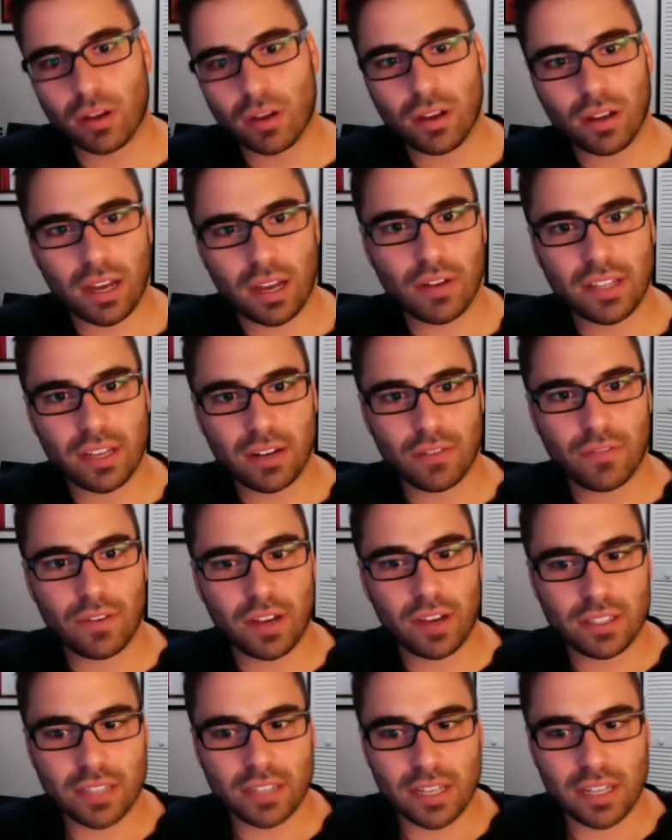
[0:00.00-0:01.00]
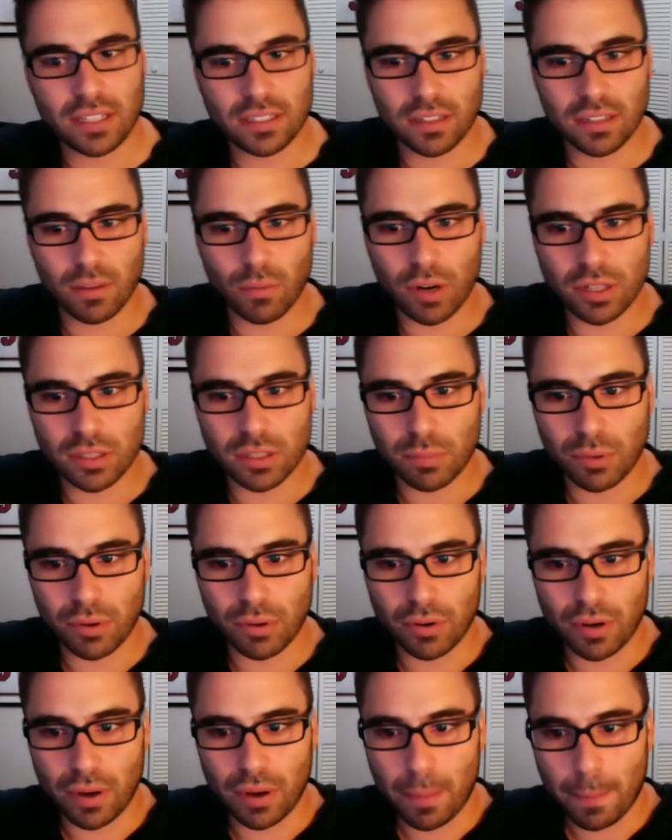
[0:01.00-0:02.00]
kind of identifies Saint Somewhere as a
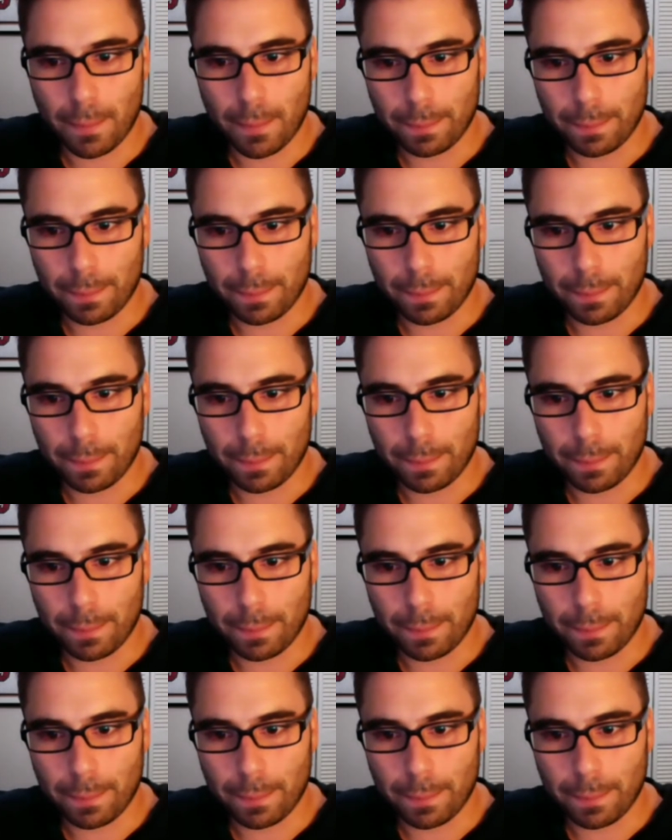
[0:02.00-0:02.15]
brewery?